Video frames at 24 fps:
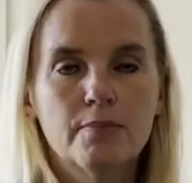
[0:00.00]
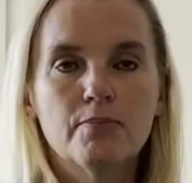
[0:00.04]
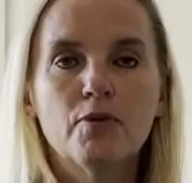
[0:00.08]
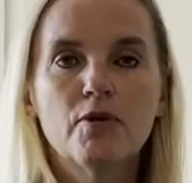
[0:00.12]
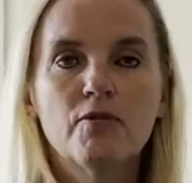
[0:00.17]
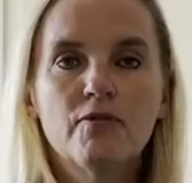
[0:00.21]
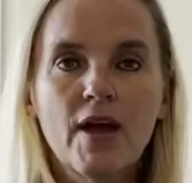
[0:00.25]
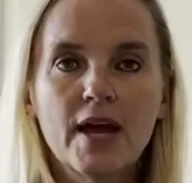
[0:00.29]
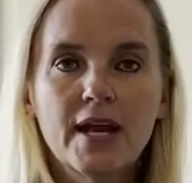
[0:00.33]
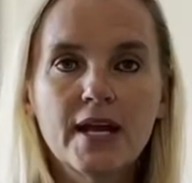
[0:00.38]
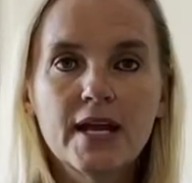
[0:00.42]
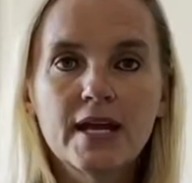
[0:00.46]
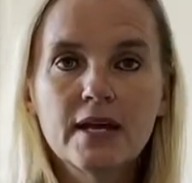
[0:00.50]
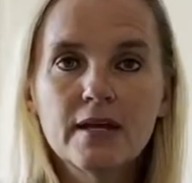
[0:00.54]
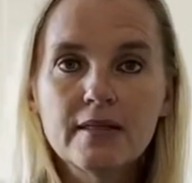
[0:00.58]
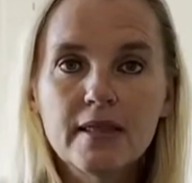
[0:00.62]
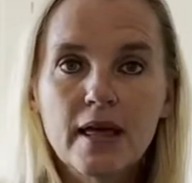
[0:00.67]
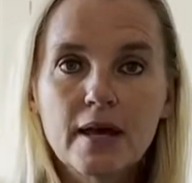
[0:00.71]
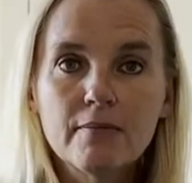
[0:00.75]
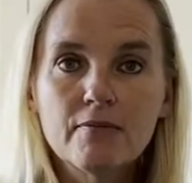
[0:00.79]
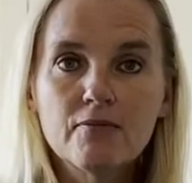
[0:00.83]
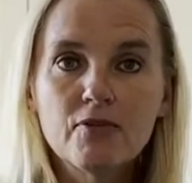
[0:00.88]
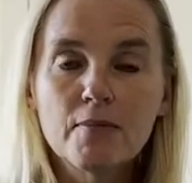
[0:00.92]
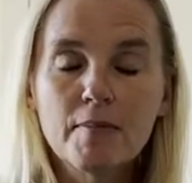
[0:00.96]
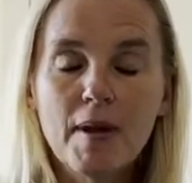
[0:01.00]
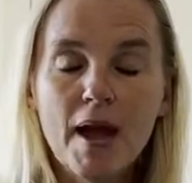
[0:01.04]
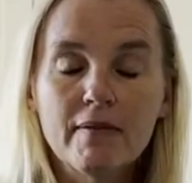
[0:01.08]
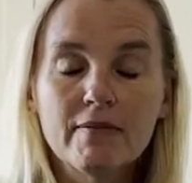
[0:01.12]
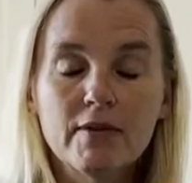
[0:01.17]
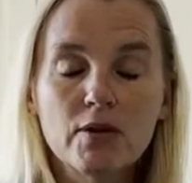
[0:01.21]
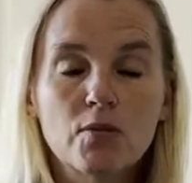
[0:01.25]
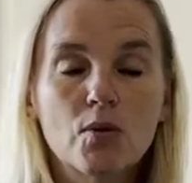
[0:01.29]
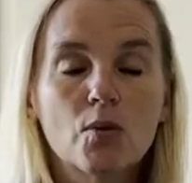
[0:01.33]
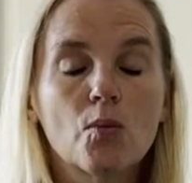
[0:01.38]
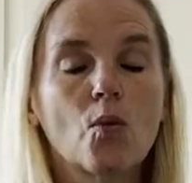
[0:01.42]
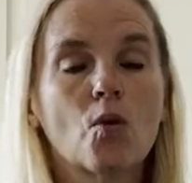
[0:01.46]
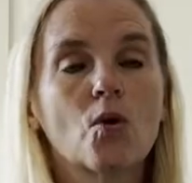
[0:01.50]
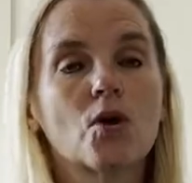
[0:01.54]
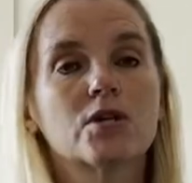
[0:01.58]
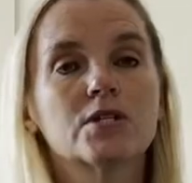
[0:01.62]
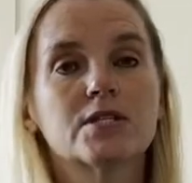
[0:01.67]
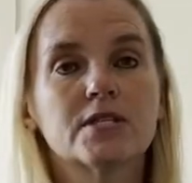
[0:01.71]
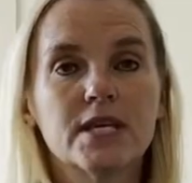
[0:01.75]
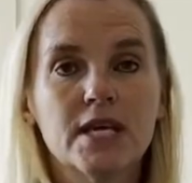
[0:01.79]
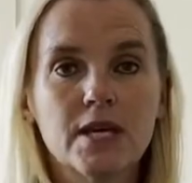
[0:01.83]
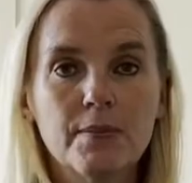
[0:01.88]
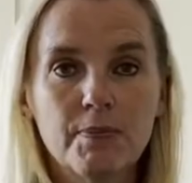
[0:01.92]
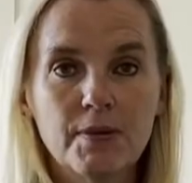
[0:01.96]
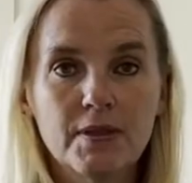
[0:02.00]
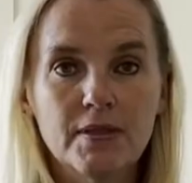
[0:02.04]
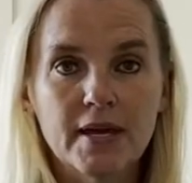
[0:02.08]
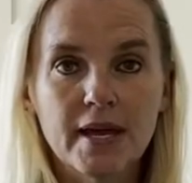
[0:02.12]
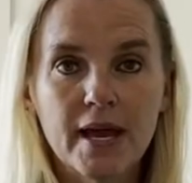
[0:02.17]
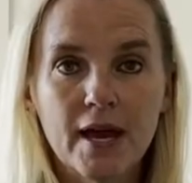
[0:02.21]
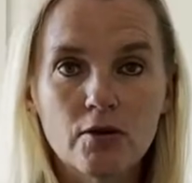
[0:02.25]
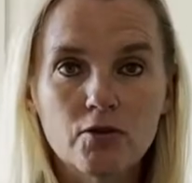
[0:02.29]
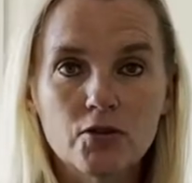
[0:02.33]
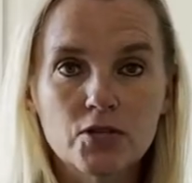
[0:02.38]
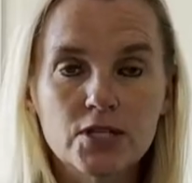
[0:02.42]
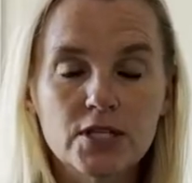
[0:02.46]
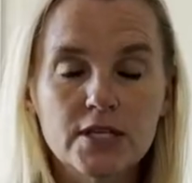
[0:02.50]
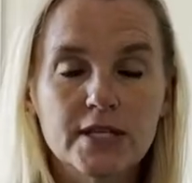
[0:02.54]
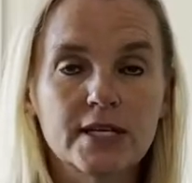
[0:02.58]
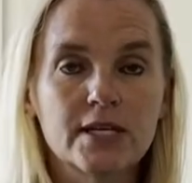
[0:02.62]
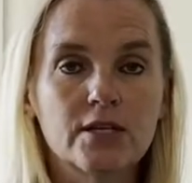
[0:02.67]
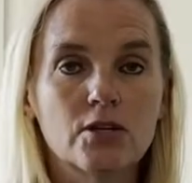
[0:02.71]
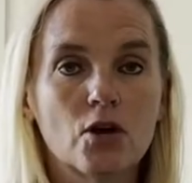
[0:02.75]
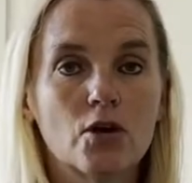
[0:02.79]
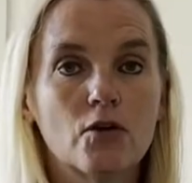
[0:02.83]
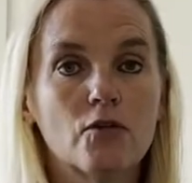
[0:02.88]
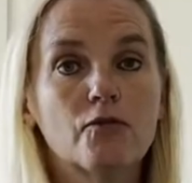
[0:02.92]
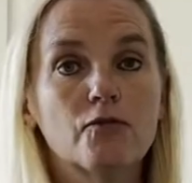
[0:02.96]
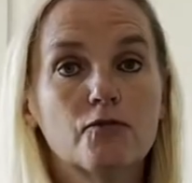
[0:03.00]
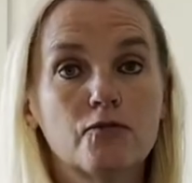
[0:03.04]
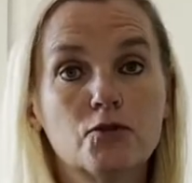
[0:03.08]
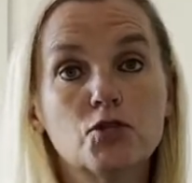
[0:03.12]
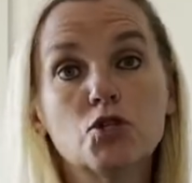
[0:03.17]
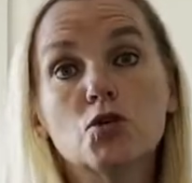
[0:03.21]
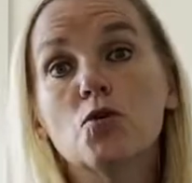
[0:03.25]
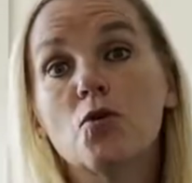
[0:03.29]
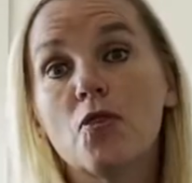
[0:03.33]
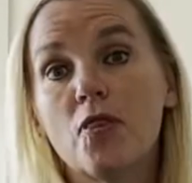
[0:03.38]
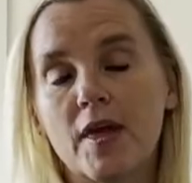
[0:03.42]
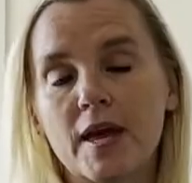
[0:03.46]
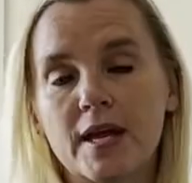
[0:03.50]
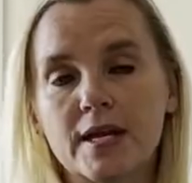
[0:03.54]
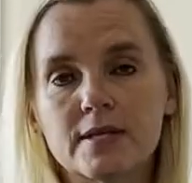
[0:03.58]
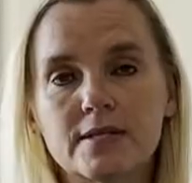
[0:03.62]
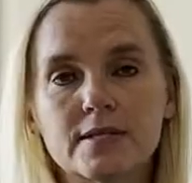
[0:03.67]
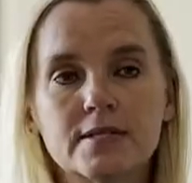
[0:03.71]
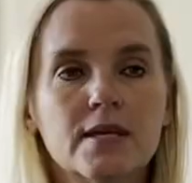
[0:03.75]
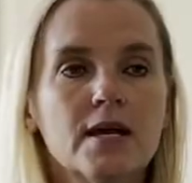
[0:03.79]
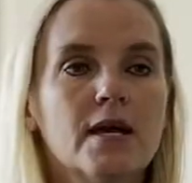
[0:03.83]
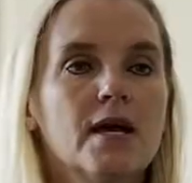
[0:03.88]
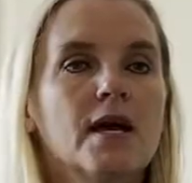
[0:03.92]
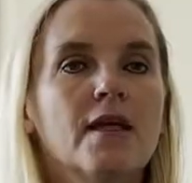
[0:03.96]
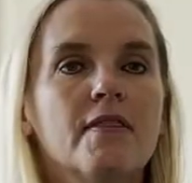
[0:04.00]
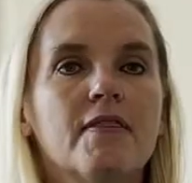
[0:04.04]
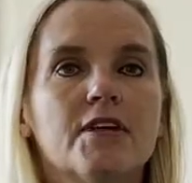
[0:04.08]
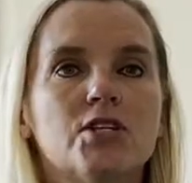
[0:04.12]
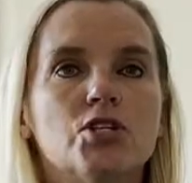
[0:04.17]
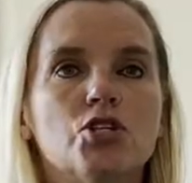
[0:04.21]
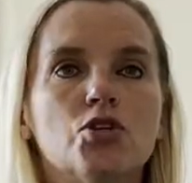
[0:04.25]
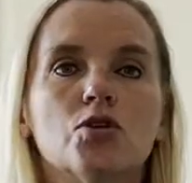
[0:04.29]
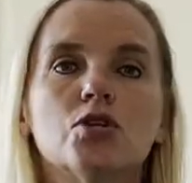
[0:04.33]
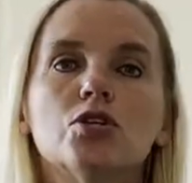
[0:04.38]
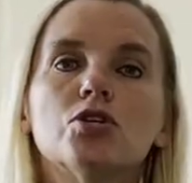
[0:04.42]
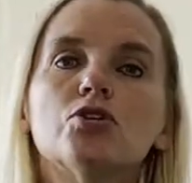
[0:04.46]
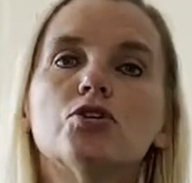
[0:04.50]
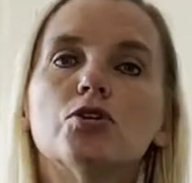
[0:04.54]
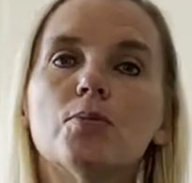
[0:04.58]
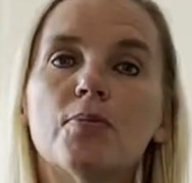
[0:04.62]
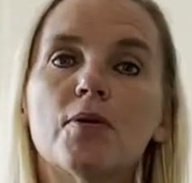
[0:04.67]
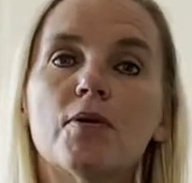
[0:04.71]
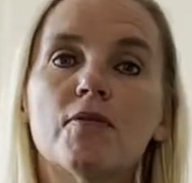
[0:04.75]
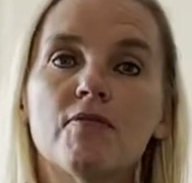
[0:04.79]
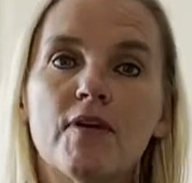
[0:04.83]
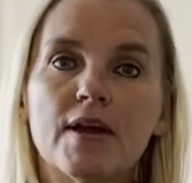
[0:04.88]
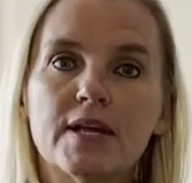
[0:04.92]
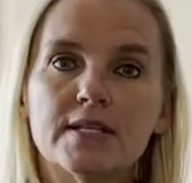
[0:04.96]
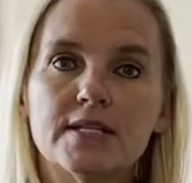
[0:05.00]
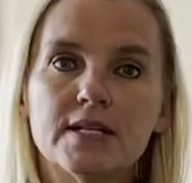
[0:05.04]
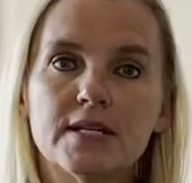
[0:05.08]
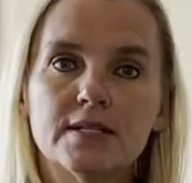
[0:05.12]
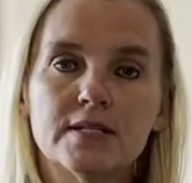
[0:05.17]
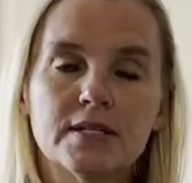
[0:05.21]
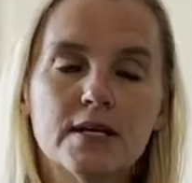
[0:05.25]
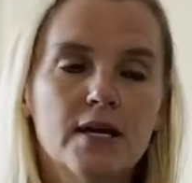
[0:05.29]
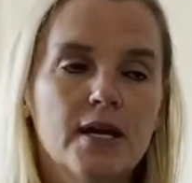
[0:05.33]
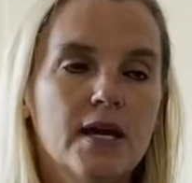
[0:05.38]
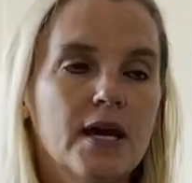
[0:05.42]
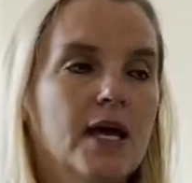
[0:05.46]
preventing them from having rewards, keeping the counters clean are two things that you can do to prevent it.